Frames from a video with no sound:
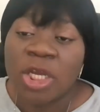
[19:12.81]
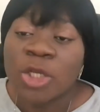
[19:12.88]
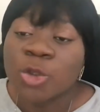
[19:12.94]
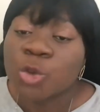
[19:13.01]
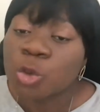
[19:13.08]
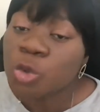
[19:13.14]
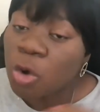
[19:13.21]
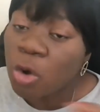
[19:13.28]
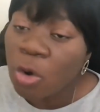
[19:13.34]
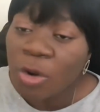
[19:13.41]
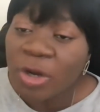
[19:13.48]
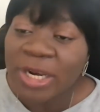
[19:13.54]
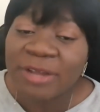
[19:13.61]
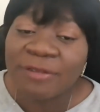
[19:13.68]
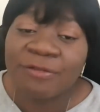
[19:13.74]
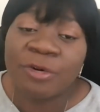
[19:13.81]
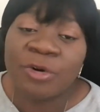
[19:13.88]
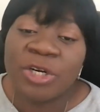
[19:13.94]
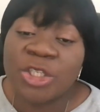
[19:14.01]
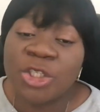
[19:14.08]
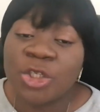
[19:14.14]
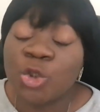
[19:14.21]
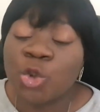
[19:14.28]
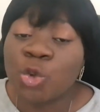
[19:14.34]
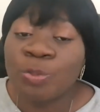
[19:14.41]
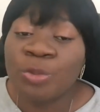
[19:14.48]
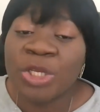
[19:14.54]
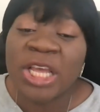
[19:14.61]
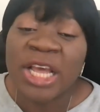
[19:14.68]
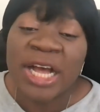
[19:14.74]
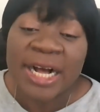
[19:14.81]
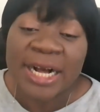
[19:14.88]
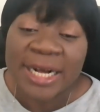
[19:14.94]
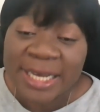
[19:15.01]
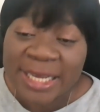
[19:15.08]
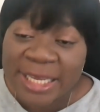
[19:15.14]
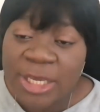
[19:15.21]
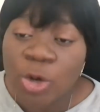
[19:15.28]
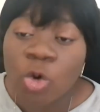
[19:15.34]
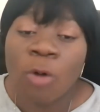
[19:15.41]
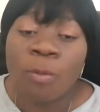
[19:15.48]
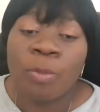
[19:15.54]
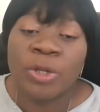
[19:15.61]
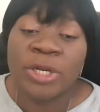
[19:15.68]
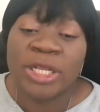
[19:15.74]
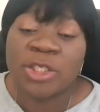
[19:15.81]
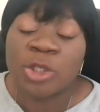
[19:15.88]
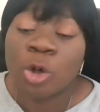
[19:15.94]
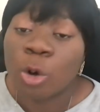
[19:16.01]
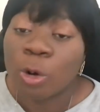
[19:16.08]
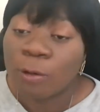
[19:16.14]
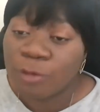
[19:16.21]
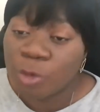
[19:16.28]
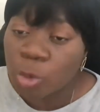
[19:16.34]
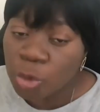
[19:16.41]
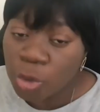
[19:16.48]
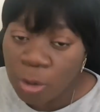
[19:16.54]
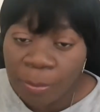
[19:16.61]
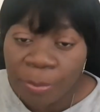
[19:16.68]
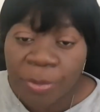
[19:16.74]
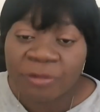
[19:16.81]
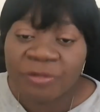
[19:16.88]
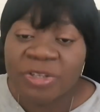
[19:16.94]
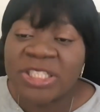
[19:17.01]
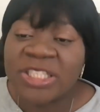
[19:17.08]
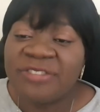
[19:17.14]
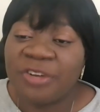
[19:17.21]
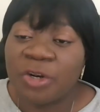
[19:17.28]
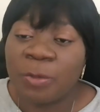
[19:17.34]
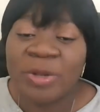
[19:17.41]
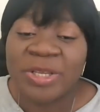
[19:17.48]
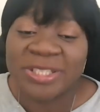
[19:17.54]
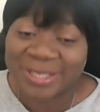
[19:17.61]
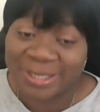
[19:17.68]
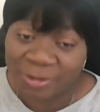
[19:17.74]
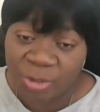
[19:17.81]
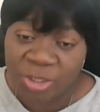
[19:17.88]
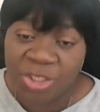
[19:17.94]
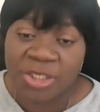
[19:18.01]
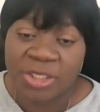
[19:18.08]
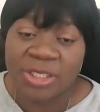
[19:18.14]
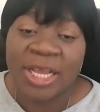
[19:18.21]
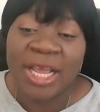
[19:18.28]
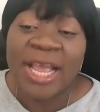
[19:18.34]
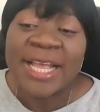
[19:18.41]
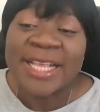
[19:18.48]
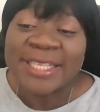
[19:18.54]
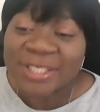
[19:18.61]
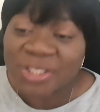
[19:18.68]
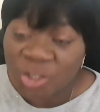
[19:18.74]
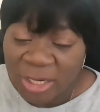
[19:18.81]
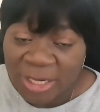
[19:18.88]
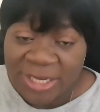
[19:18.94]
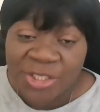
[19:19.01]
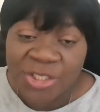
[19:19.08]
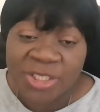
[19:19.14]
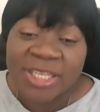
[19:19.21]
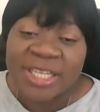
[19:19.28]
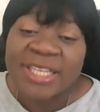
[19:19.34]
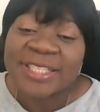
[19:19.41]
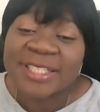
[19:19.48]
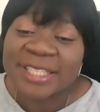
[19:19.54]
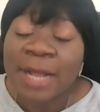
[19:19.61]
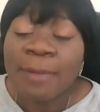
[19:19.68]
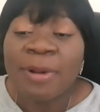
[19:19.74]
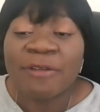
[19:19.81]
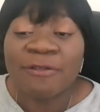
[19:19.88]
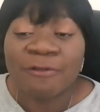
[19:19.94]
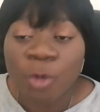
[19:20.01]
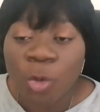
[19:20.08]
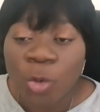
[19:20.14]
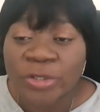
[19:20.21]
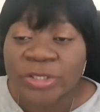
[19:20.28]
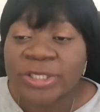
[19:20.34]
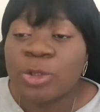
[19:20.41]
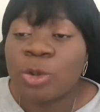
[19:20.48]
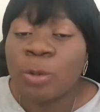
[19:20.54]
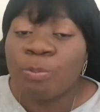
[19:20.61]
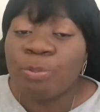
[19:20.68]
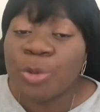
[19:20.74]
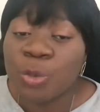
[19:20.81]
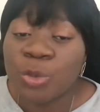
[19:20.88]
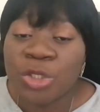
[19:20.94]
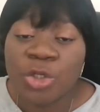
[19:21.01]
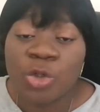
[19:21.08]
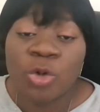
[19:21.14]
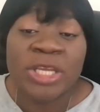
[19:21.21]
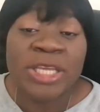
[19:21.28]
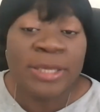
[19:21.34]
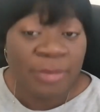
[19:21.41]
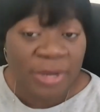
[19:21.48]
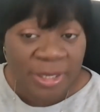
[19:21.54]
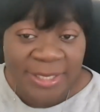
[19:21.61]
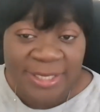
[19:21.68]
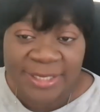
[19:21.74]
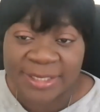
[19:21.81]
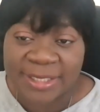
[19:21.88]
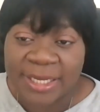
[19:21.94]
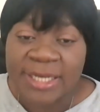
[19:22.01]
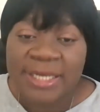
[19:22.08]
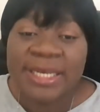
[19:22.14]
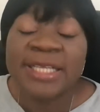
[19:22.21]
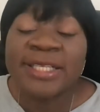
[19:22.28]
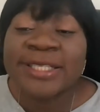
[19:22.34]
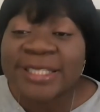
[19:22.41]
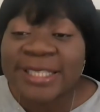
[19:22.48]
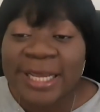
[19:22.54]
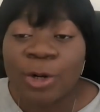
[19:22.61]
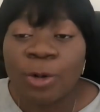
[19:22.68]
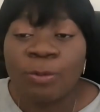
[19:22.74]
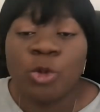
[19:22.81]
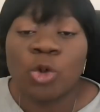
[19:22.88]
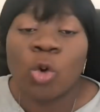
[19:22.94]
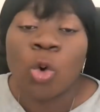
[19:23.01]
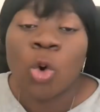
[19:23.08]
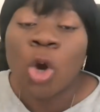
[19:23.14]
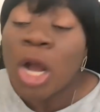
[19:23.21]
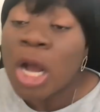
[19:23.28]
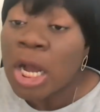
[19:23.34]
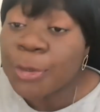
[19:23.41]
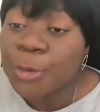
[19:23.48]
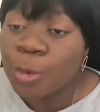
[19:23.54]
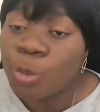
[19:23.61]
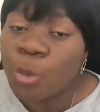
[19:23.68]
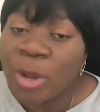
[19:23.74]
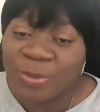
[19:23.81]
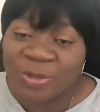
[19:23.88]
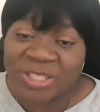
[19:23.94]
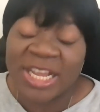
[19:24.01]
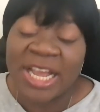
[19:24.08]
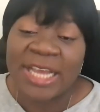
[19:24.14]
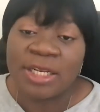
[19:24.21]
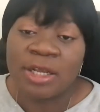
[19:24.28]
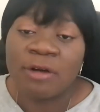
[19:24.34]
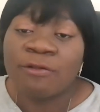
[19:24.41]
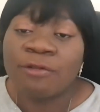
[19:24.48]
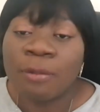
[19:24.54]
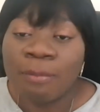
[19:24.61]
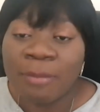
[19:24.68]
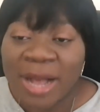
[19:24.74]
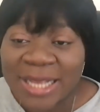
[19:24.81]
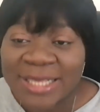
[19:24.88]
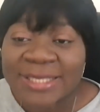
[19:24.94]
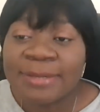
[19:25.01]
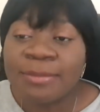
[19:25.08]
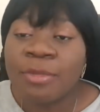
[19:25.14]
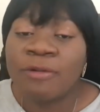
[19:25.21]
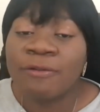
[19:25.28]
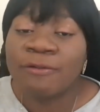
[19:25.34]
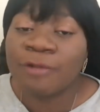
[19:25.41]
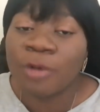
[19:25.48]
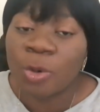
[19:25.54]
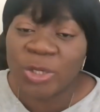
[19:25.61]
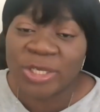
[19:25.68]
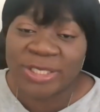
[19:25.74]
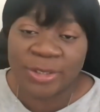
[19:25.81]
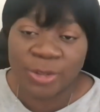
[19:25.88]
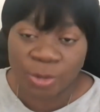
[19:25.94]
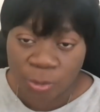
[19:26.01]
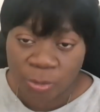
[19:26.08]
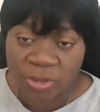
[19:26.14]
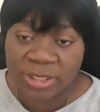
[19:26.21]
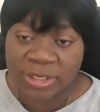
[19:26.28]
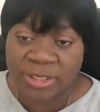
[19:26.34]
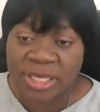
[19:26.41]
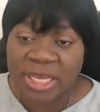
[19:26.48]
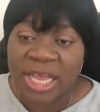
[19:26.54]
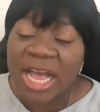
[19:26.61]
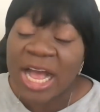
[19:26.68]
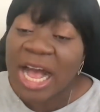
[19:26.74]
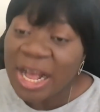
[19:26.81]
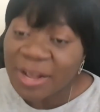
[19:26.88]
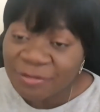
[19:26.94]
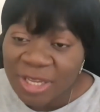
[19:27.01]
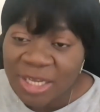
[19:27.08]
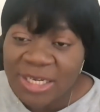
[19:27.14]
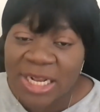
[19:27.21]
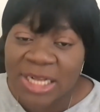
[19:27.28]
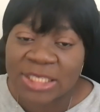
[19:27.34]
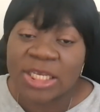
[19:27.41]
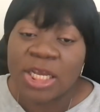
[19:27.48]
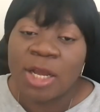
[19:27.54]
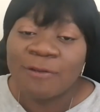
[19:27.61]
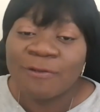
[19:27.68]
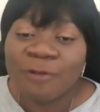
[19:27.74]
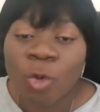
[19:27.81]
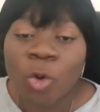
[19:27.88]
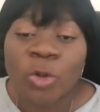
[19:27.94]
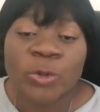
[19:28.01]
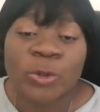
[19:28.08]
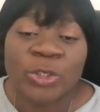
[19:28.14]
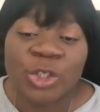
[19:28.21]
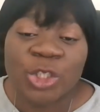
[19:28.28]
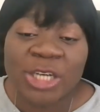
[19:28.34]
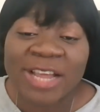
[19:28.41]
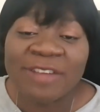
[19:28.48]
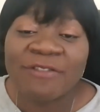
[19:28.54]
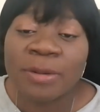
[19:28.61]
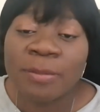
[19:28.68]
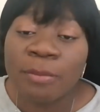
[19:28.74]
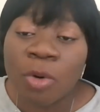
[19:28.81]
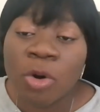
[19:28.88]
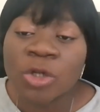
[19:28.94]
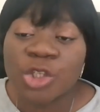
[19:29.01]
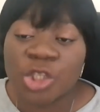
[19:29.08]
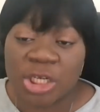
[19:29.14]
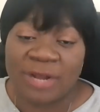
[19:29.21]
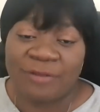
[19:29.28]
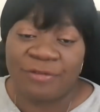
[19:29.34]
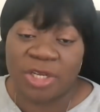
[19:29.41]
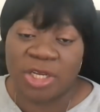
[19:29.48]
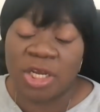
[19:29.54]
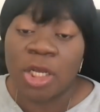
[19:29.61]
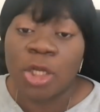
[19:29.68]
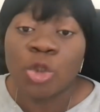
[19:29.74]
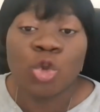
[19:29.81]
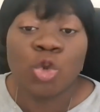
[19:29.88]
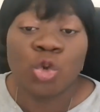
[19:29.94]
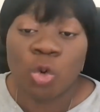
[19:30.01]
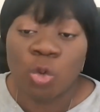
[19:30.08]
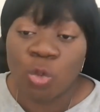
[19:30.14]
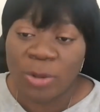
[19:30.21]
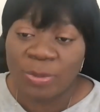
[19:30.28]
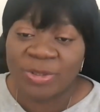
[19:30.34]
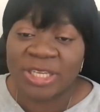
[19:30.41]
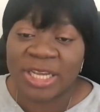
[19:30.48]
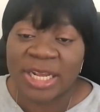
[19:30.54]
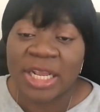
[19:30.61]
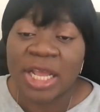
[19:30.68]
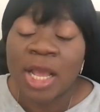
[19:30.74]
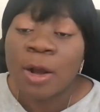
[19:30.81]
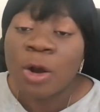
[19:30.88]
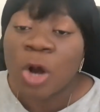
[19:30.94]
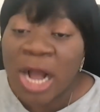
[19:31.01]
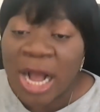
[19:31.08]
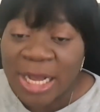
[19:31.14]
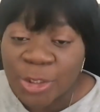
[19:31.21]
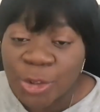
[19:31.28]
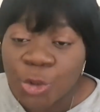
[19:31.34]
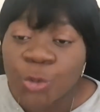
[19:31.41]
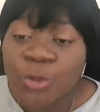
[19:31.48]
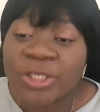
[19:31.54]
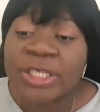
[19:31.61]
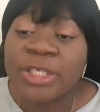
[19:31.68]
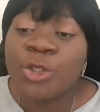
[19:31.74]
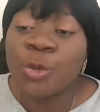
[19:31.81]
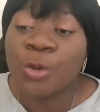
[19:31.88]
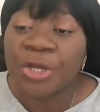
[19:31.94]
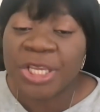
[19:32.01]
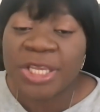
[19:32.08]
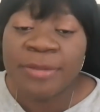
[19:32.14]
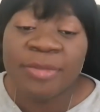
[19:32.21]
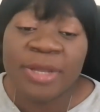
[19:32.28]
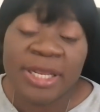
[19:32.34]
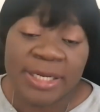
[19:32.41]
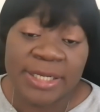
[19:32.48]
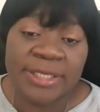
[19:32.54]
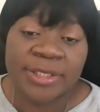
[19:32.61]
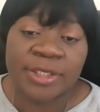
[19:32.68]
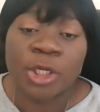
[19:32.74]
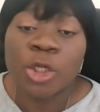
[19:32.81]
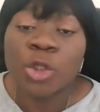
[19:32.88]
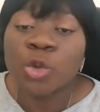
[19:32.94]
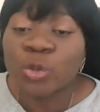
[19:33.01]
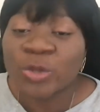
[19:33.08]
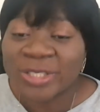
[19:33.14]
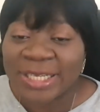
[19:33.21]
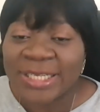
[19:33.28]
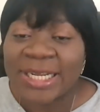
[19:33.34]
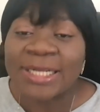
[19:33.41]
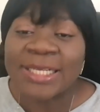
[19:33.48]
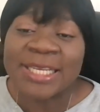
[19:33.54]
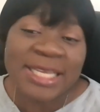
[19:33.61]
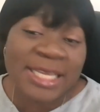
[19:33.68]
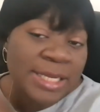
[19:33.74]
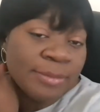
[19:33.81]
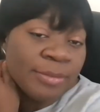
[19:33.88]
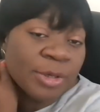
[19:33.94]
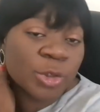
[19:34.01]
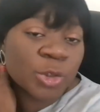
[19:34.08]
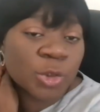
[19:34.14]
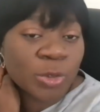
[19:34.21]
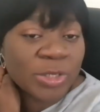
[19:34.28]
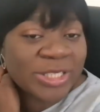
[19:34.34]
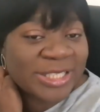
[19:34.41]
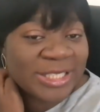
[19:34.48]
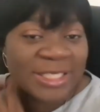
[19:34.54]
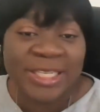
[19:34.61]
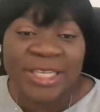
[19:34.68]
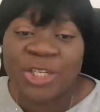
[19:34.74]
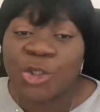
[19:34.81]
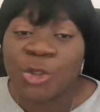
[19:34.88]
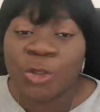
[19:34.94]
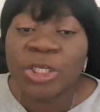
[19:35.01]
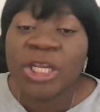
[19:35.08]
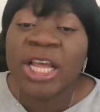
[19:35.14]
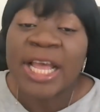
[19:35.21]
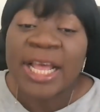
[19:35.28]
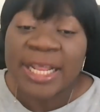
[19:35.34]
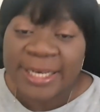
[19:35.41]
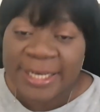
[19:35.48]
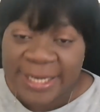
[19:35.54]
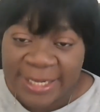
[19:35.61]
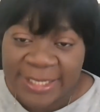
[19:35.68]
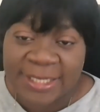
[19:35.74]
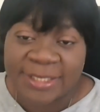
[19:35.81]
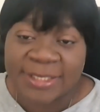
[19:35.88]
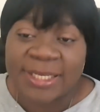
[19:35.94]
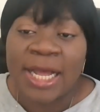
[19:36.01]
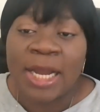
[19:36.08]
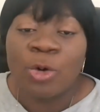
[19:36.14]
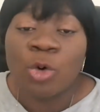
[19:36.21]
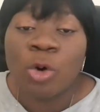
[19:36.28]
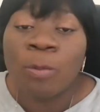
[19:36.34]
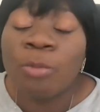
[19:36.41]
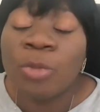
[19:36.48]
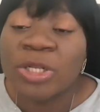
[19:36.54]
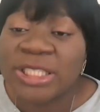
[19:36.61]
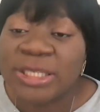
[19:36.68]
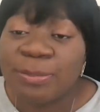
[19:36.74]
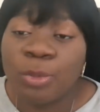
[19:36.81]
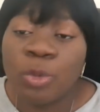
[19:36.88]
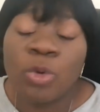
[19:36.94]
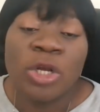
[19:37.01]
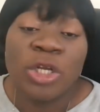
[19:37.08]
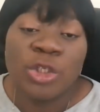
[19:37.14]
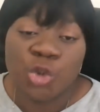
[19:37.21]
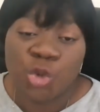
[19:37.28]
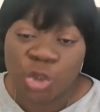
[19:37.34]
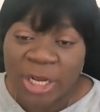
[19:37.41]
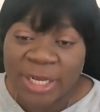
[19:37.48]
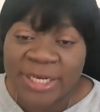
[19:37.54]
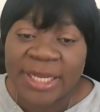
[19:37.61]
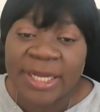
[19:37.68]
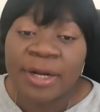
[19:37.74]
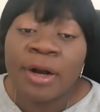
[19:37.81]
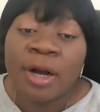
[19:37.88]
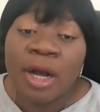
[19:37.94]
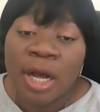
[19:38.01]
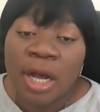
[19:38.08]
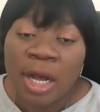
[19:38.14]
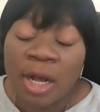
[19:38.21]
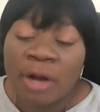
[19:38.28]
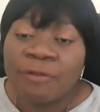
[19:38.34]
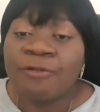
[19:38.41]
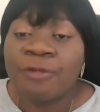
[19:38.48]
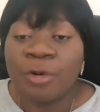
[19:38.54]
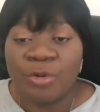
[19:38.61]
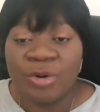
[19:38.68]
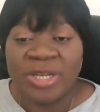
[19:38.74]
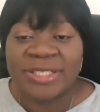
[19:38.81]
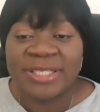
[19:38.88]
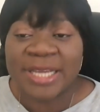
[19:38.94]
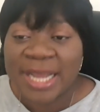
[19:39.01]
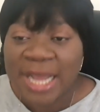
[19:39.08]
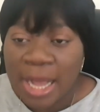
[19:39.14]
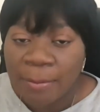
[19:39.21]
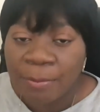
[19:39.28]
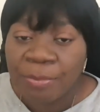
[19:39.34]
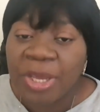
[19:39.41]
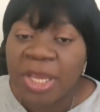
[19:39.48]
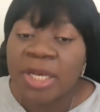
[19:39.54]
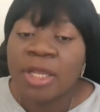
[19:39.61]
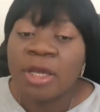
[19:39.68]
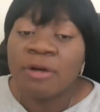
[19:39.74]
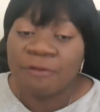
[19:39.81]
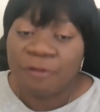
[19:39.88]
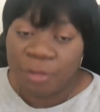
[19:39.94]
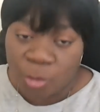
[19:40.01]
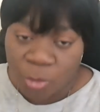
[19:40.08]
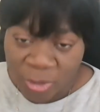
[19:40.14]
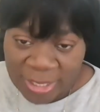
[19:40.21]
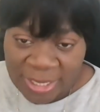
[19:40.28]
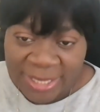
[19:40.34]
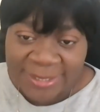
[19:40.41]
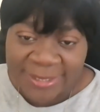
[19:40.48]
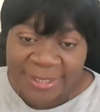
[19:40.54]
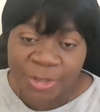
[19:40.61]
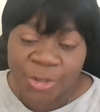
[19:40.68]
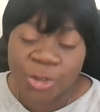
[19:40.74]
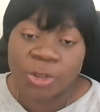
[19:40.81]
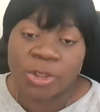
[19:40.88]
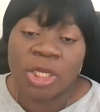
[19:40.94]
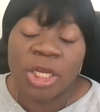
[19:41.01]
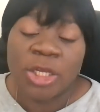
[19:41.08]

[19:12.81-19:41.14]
So your online fundraising should be a key component of your nonprofit development strategy. Start by focusing on building your email list, then set up your website for maximum fundraising success. After that, focus on driving more traffic to your website and using your email list to send out email solicitation letters and run multiple channel fundraising campaign for your organization.